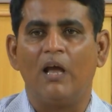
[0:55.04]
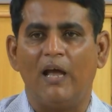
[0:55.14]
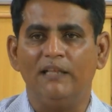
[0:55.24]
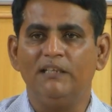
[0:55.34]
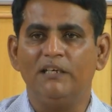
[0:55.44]

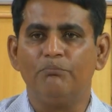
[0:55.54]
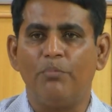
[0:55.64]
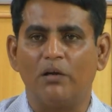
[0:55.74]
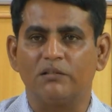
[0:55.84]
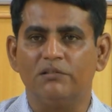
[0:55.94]
and their
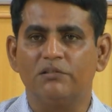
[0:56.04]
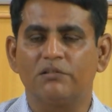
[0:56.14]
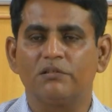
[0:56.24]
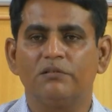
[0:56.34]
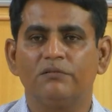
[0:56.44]

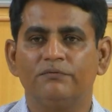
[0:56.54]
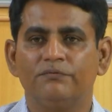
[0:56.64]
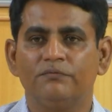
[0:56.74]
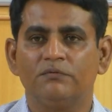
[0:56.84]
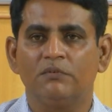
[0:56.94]
importance
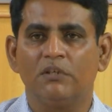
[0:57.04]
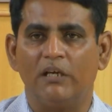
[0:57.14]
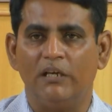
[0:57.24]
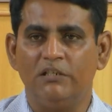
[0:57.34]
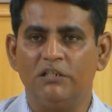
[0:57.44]

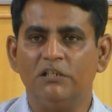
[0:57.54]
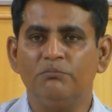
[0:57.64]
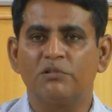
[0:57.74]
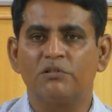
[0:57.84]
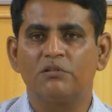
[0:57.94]
in
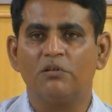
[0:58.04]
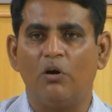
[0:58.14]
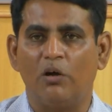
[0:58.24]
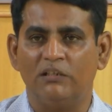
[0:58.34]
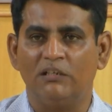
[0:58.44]
terms
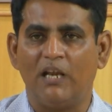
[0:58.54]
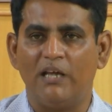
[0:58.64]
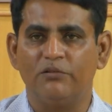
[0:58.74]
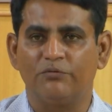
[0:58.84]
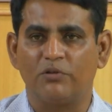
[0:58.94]
or in the
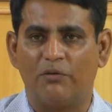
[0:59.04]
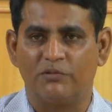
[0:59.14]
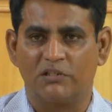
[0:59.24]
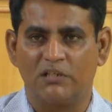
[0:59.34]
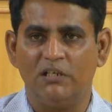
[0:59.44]
light of
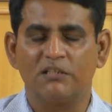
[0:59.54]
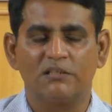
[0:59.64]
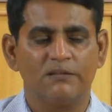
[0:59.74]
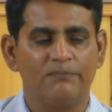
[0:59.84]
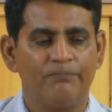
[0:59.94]
soft
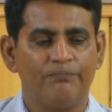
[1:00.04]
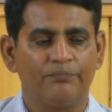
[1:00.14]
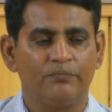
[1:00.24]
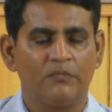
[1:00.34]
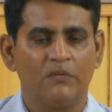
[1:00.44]
skills.
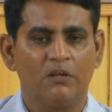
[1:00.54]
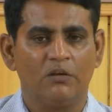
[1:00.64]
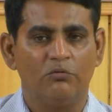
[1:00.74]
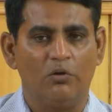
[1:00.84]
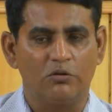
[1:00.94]

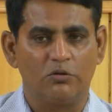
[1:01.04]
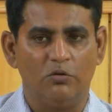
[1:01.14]
We also